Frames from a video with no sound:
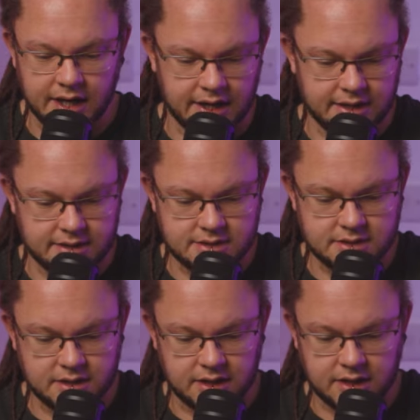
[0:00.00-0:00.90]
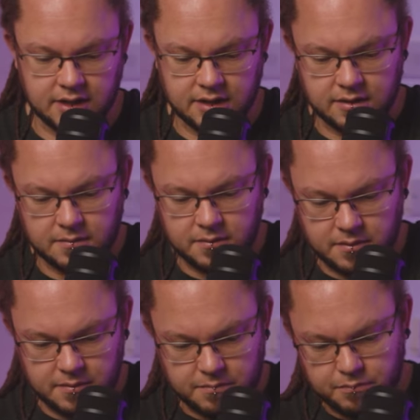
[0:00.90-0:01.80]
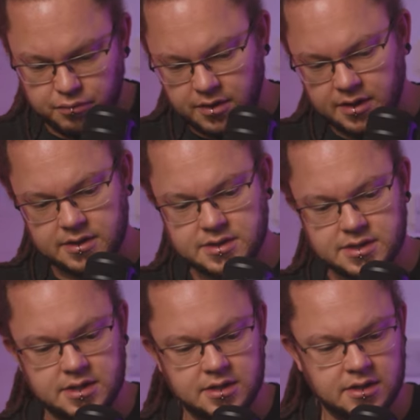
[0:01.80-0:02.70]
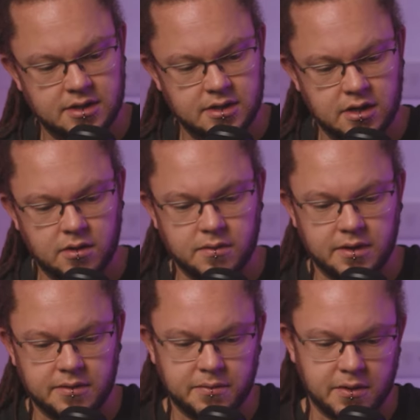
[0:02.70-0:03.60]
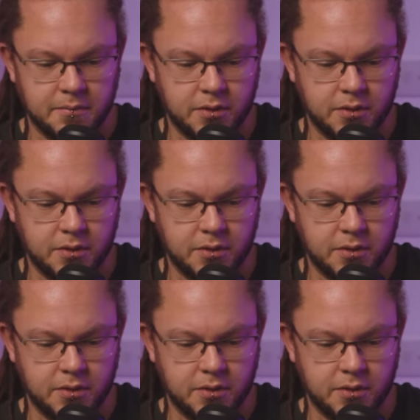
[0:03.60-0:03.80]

and the product... Oh, we've got